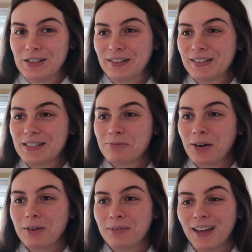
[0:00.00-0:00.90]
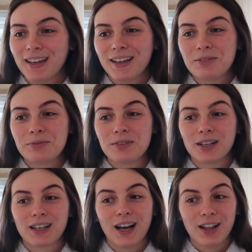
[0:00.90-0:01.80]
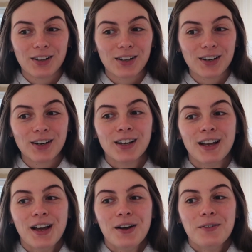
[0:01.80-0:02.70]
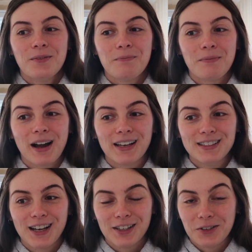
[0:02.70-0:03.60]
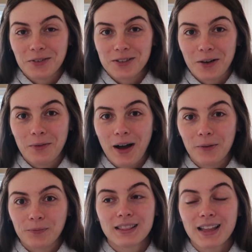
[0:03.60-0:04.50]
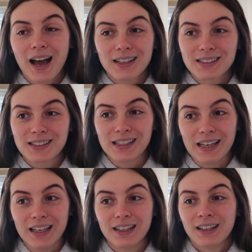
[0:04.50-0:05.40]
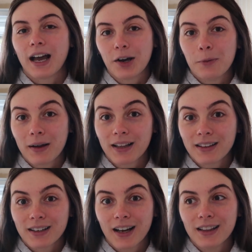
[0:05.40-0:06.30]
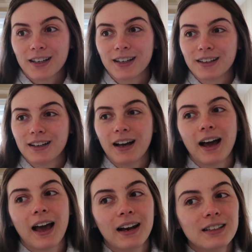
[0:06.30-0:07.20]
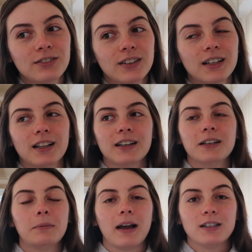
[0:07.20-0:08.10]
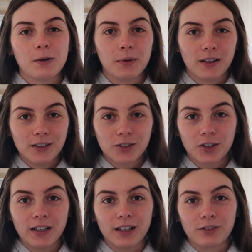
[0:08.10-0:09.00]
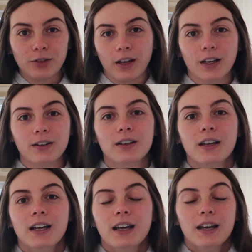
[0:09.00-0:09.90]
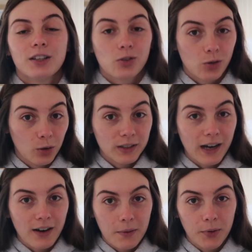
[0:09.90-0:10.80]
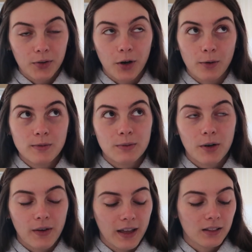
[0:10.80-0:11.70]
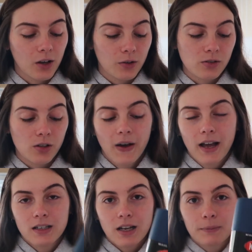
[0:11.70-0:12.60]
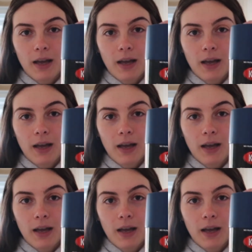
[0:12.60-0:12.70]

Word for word: doing with spray paint and the color might not do so well. And lastly, I hope I like the color. I had a different color in mind. I'll put on the screen here for you sold out at both Home Depot and Lowe's. So I ended up